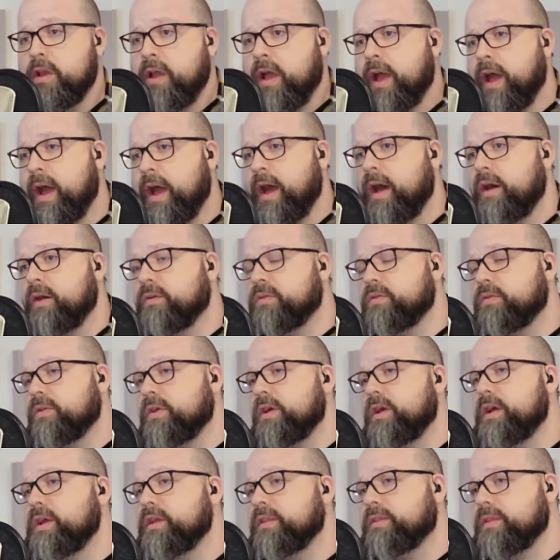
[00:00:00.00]
How
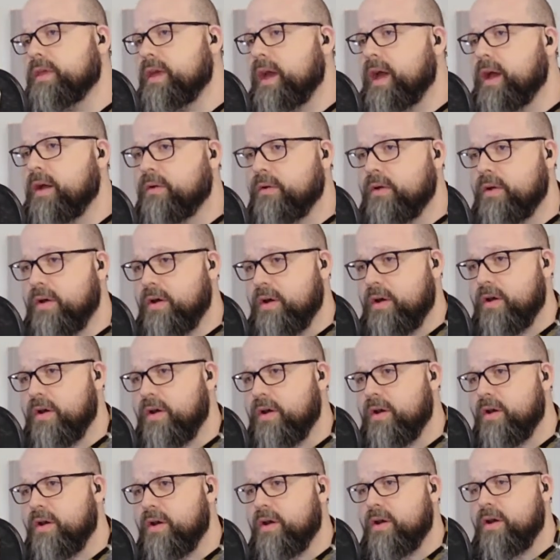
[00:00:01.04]
great thou
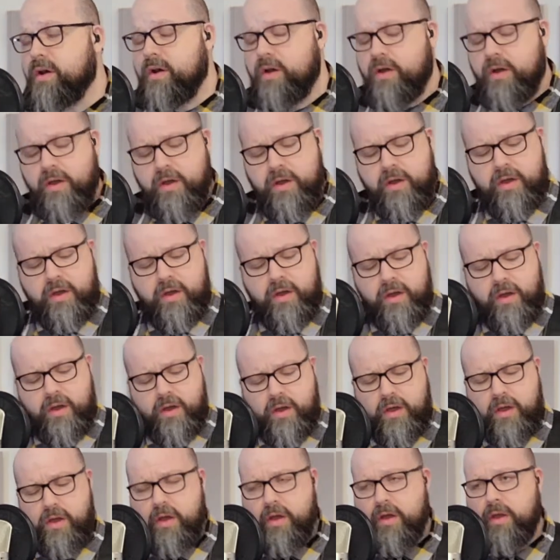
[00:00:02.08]

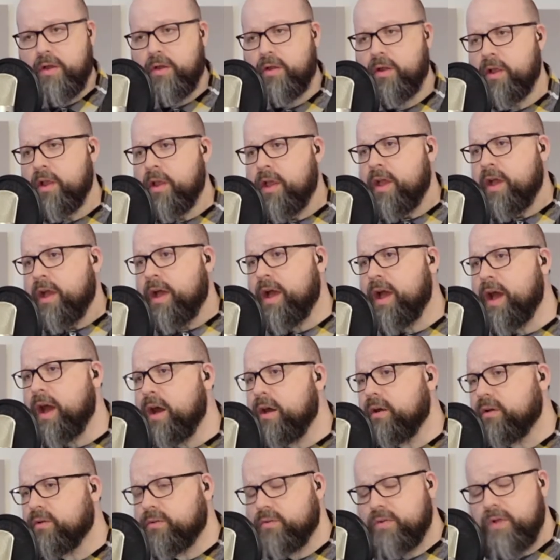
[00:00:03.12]
art,
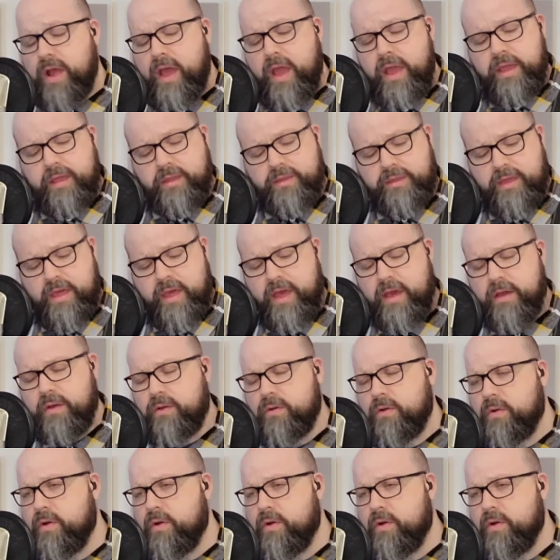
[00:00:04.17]
how great thou